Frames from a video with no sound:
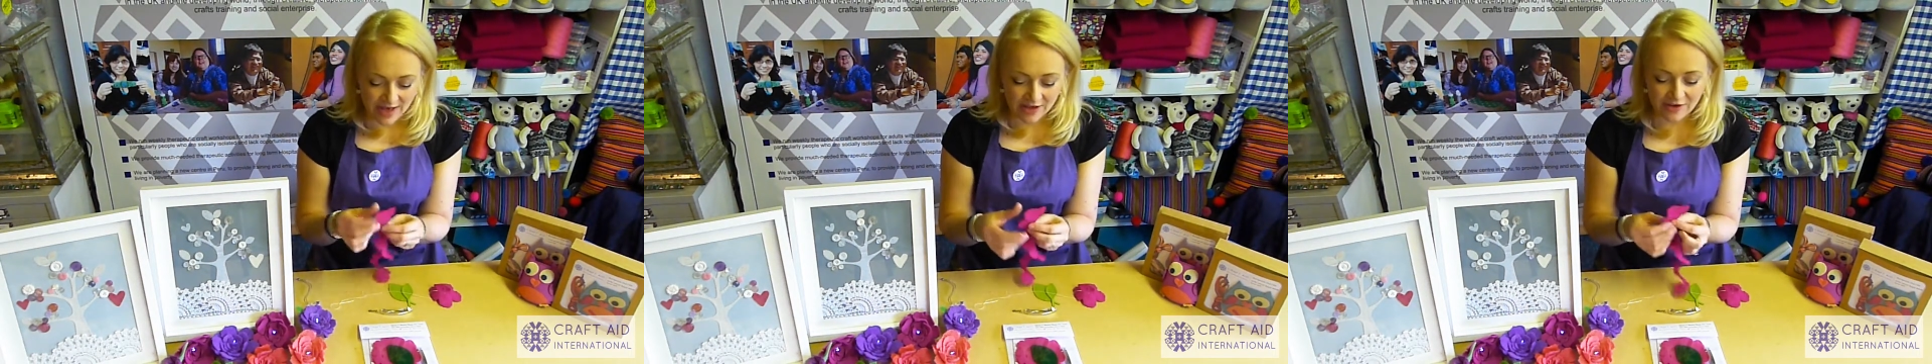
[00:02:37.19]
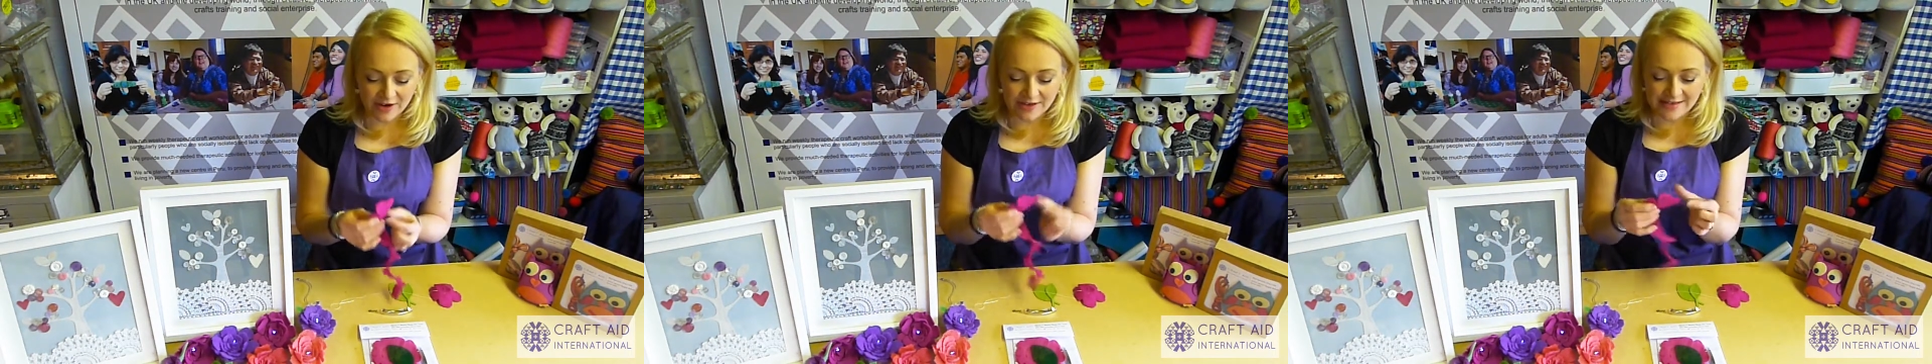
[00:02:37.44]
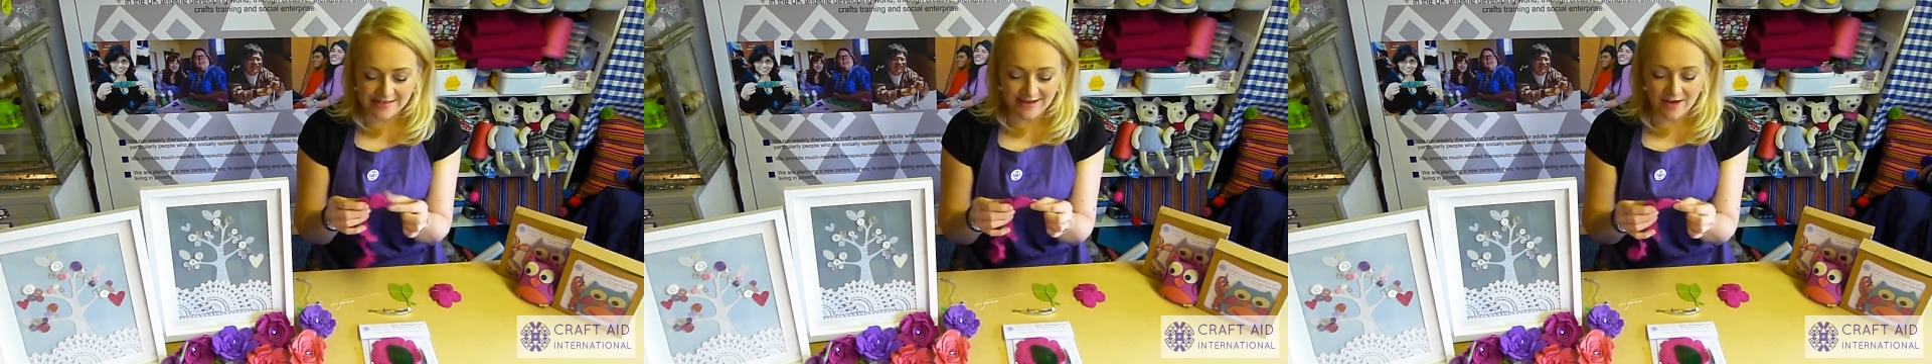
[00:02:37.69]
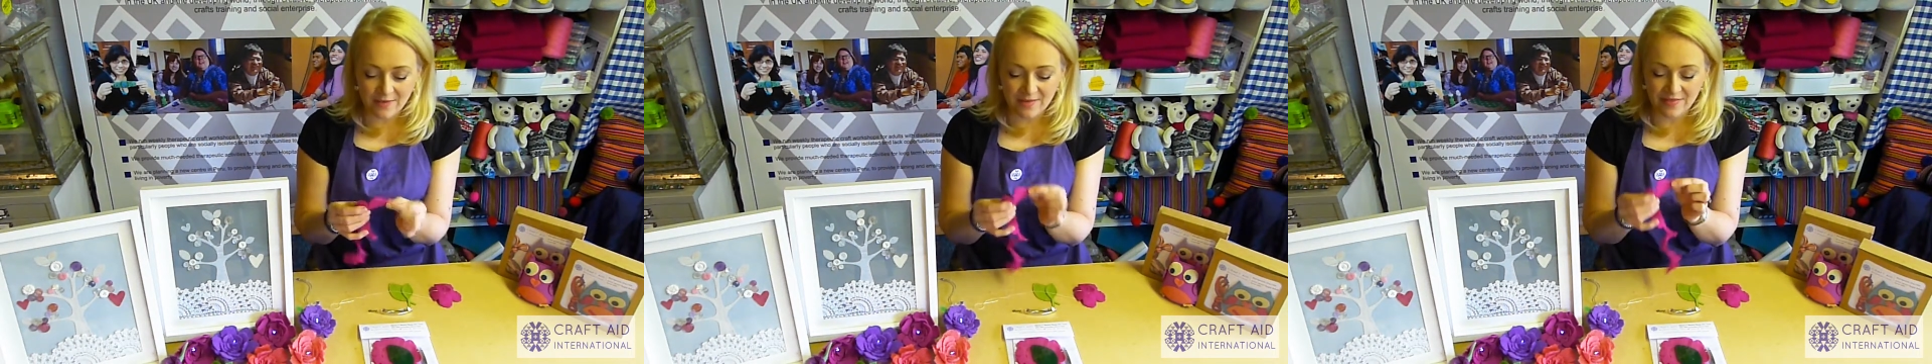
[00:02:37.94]
you're going to
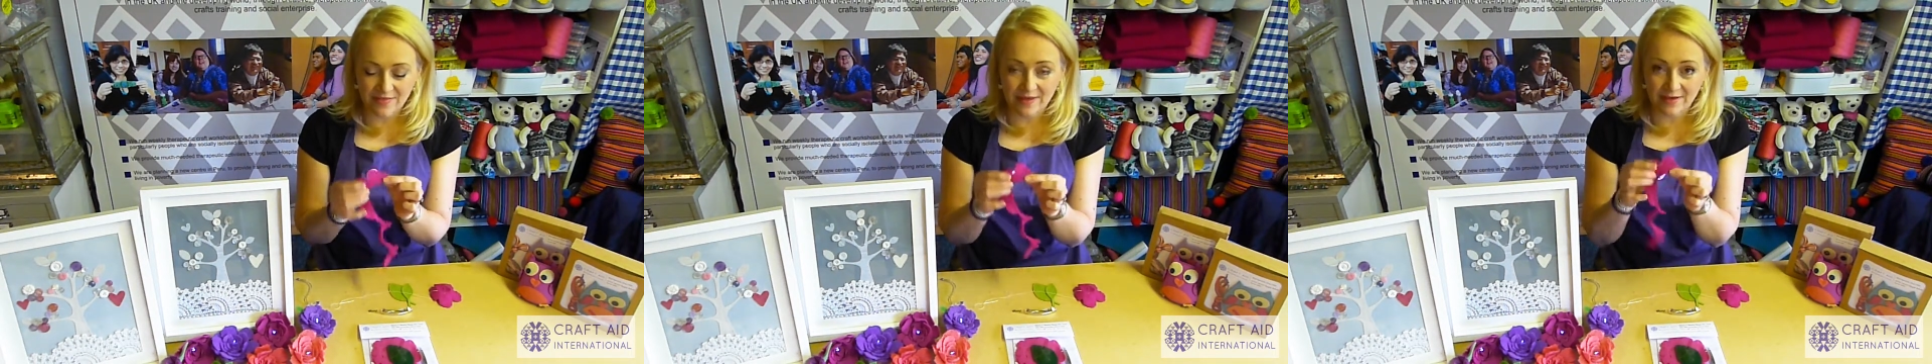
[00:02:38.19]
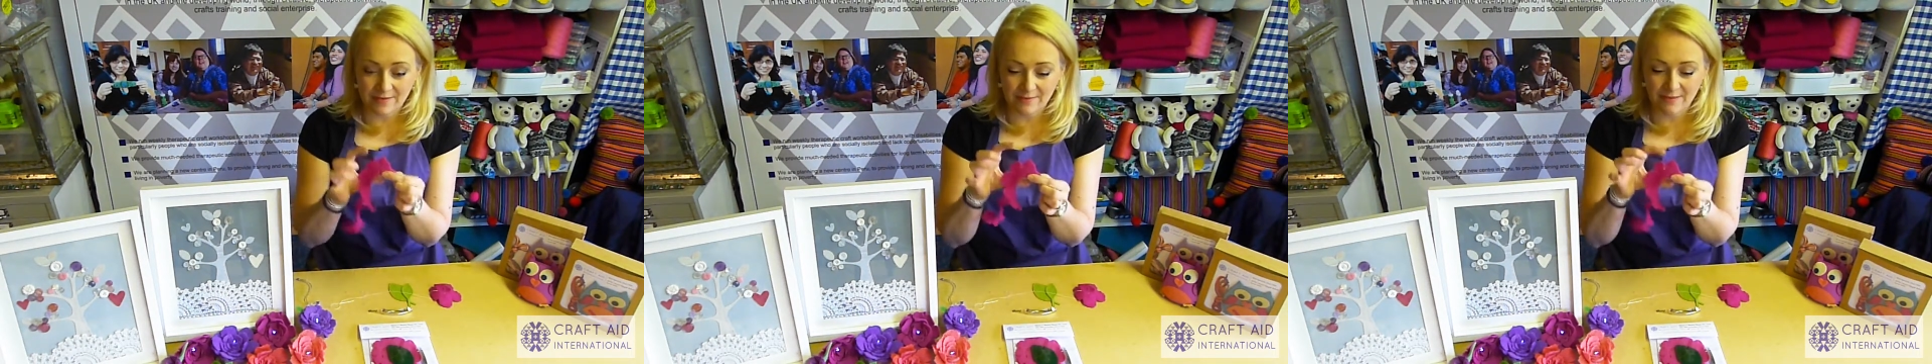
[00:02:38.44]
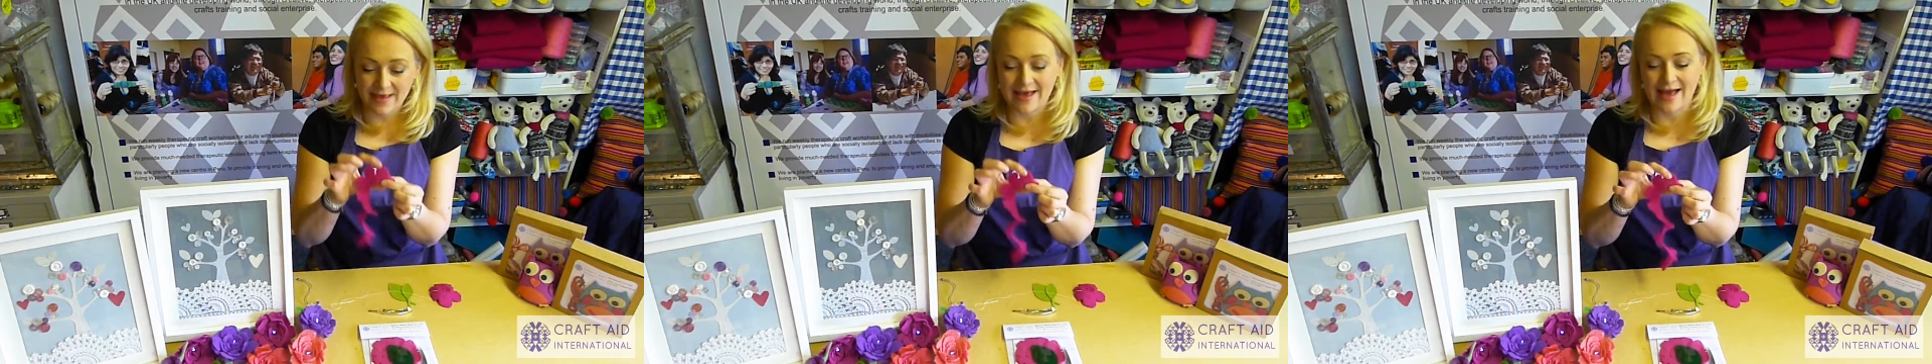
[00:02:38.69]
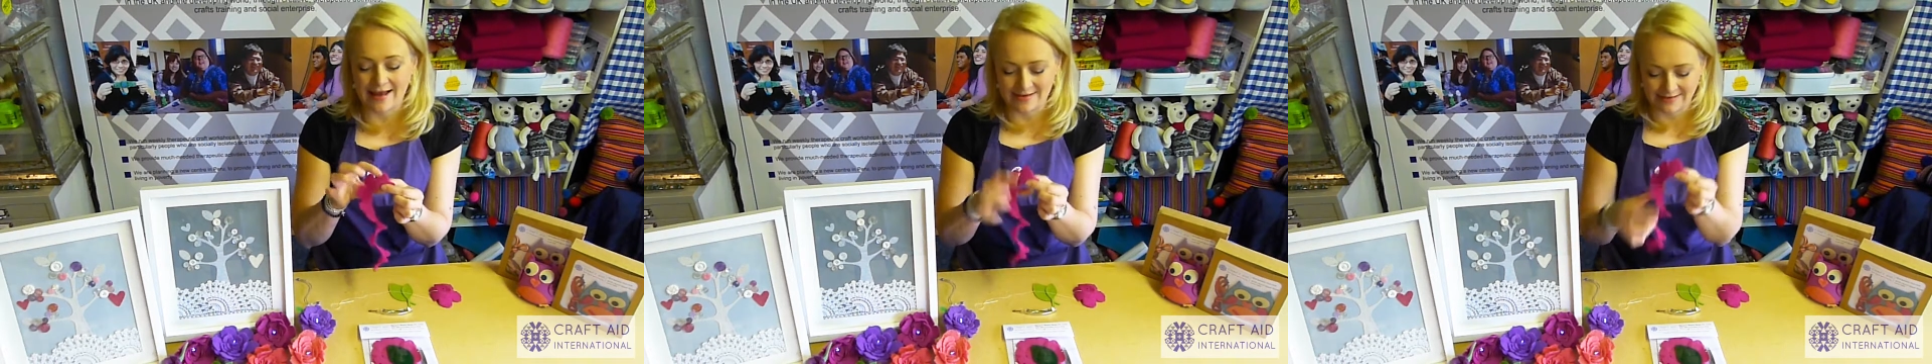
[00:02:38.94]
start with the bigger
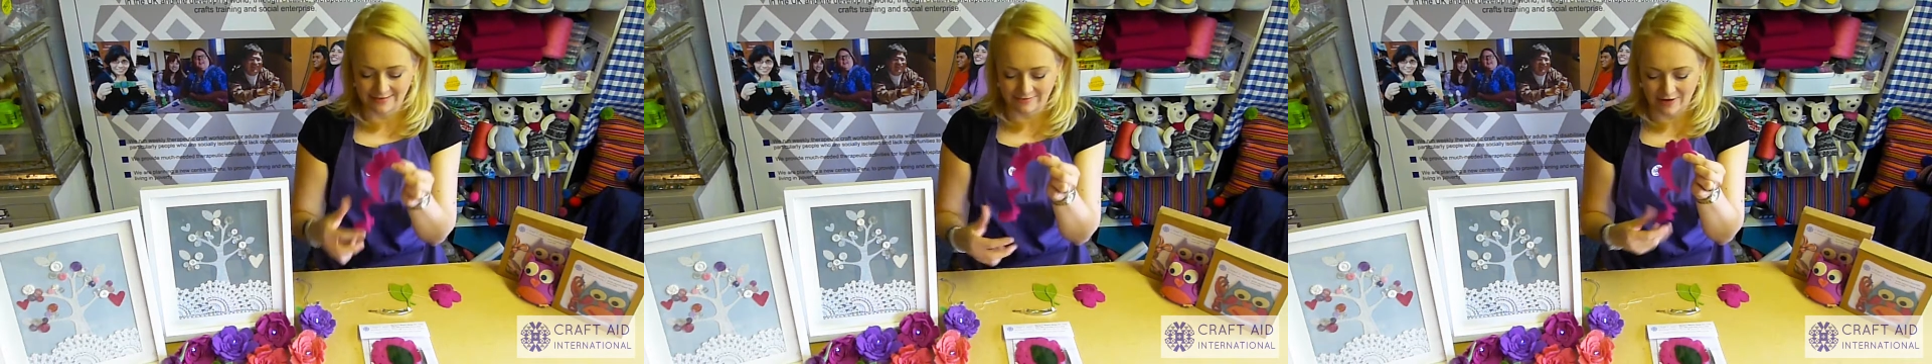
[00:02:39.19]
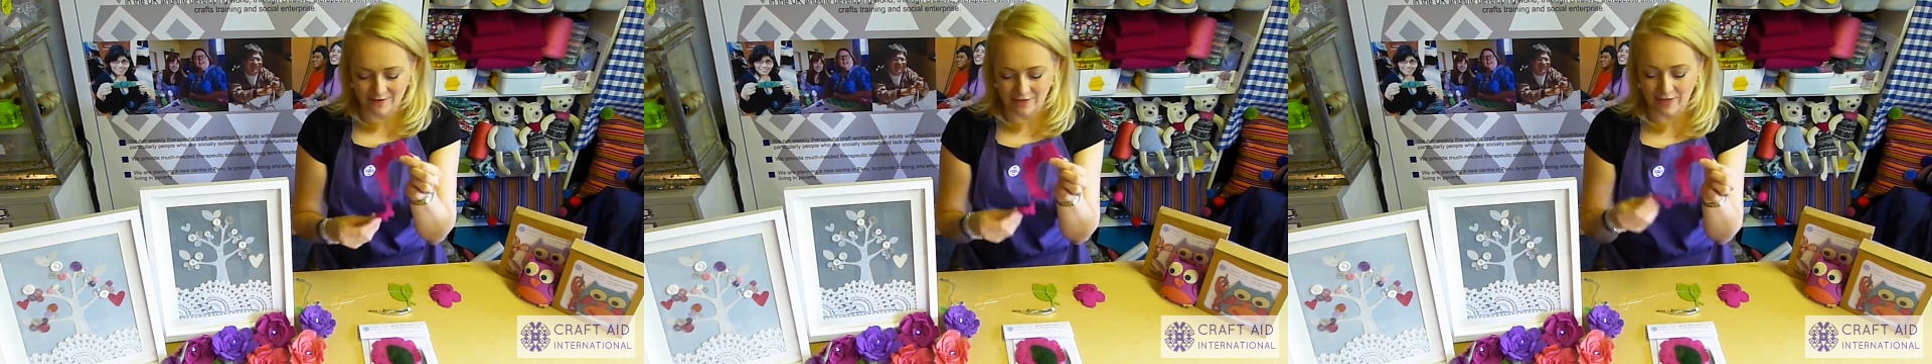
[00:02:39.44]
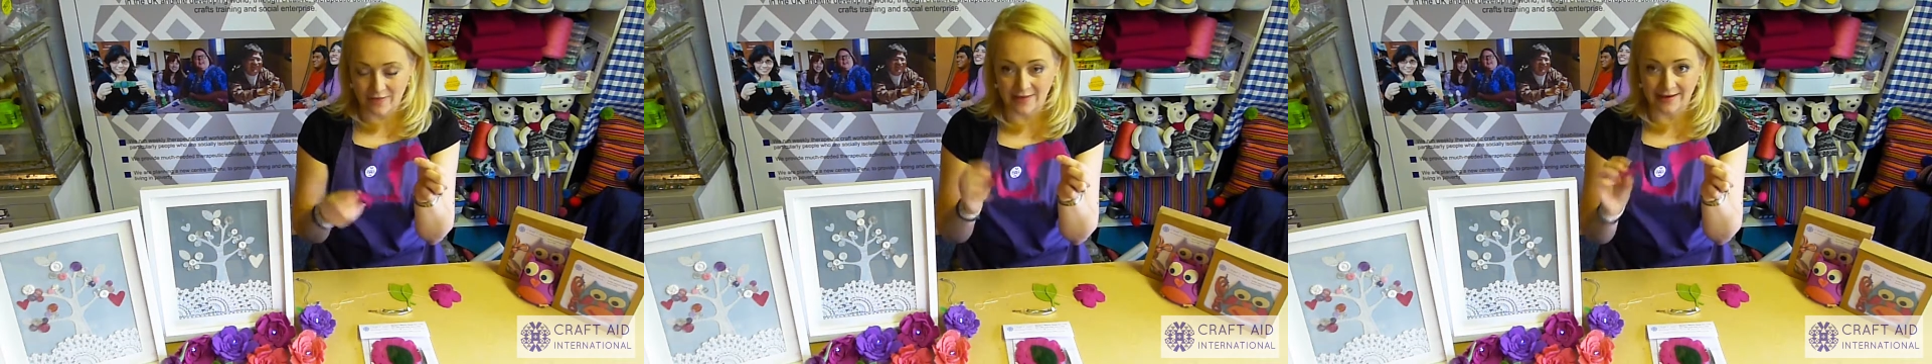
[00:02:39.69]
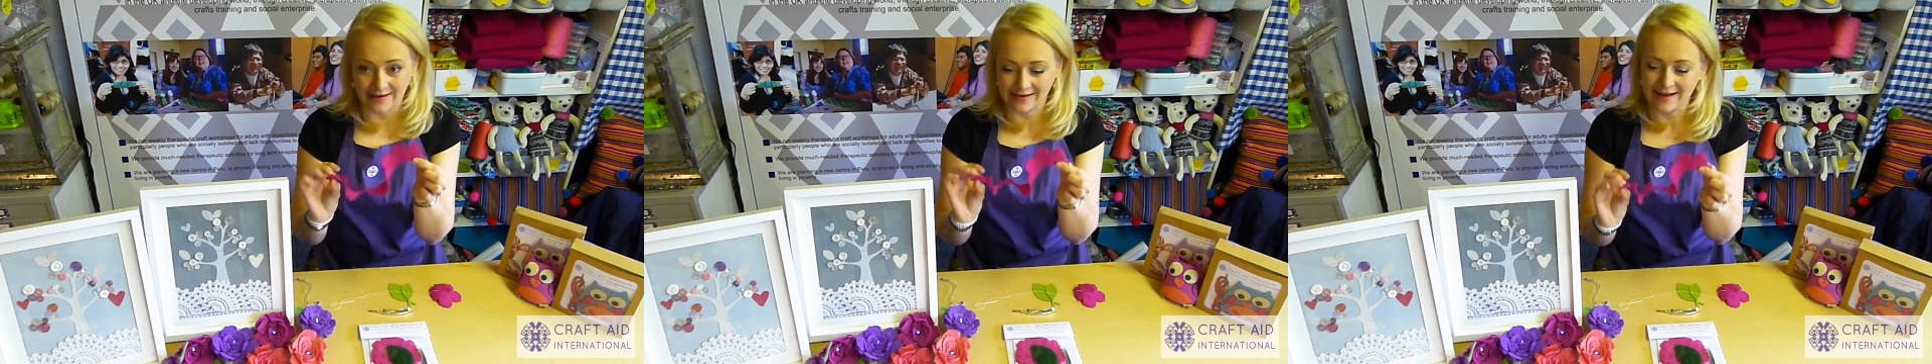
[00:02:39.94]
end rather than the
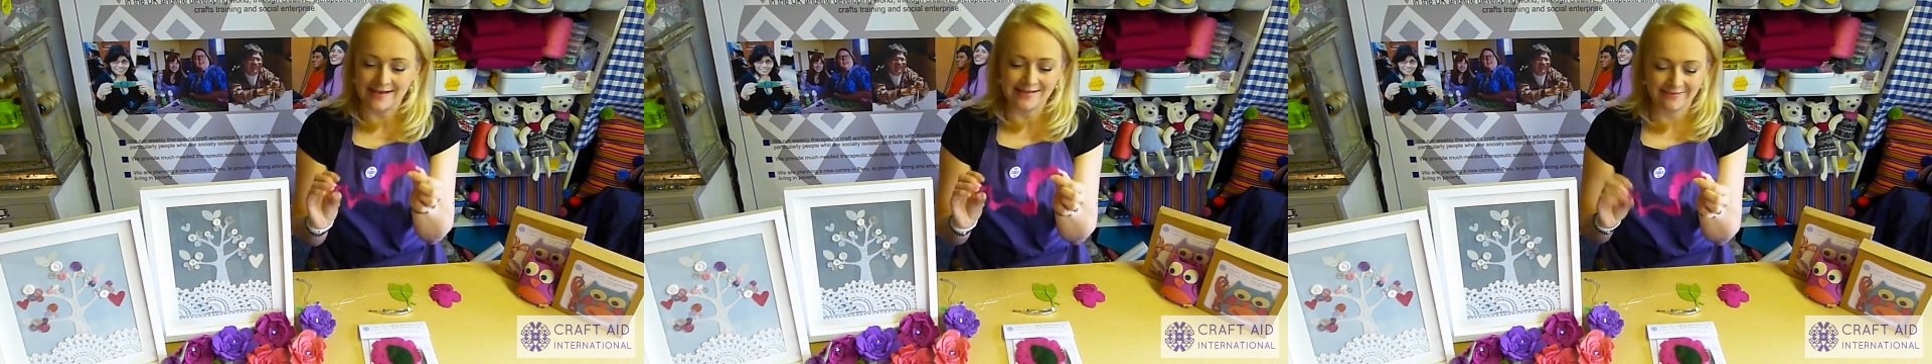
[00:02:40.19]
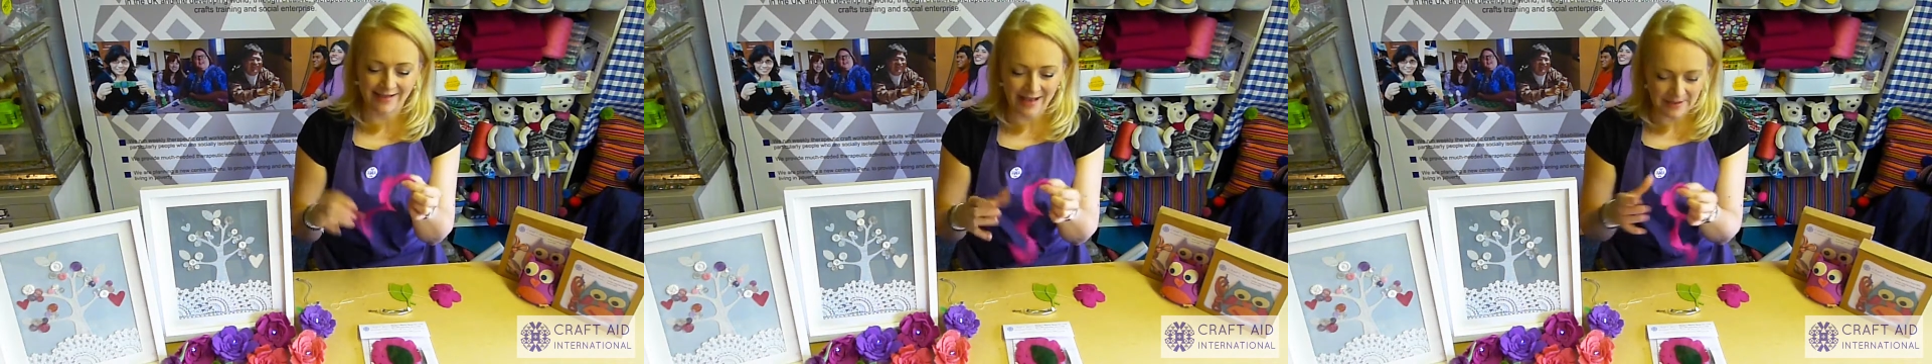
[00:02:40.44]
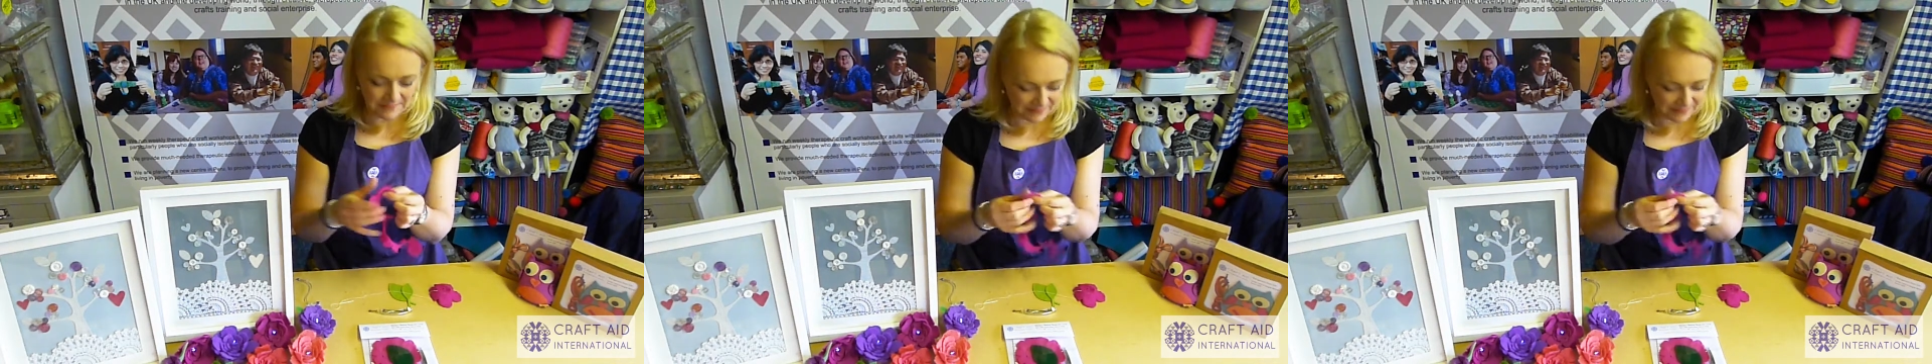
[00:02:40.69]
little end, okay?